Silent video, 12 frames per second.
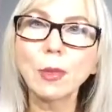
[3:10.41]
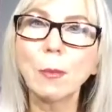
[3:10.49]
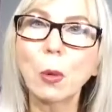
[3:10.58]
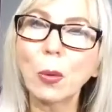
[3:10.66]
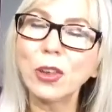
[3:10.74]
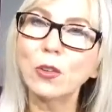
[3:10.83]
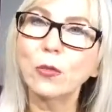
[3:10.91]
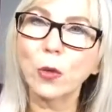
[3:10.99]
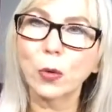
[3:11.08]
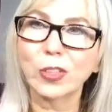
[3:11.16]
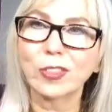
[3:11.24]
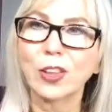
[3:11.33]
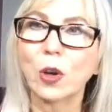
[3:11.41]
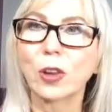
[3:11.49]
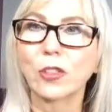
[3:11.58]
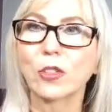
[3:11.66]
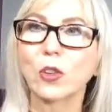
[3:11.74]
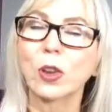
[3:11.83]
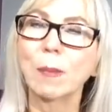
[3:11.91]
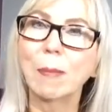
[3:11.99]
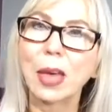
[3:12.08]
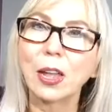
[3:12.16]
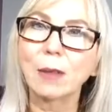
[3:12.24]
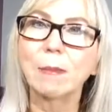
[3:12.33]
But when you're focusing on a certain
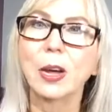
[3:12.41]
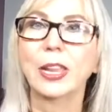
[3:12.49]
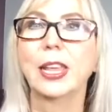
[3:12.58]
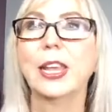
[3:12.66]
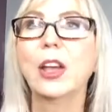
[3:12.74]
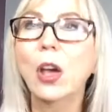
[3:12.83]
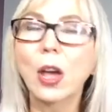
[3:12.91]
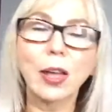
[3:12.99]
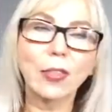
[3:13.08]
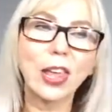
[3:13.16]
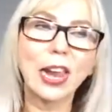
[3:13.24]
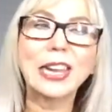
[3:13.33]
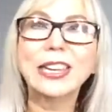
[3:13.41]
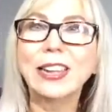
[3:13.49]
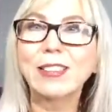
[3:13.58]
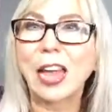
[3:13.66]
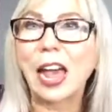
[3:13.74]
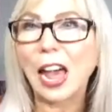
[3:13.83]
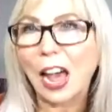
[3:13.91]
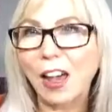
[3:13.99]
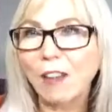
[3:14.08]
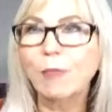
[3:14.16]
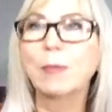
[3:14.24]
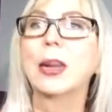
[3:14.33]
amount of money, that I need to
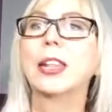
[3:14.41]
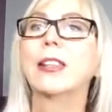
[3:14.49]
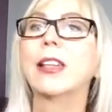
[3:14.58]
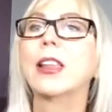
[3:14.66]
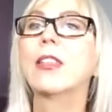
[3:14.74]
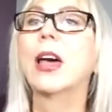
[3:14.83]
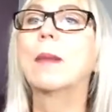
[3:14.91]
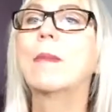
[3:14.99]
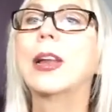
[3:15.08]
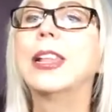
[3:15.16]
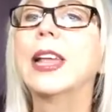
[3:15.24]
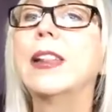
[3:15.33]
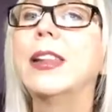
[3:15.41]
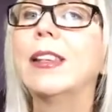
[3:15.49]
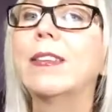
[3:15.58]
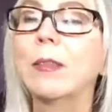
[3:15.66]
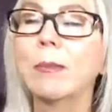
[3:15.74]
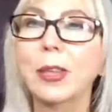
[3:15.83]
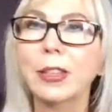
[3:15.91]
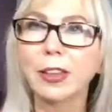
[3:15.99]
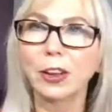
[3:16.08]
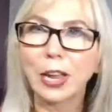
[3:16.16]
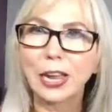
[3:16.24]
have money, that money needs to be there.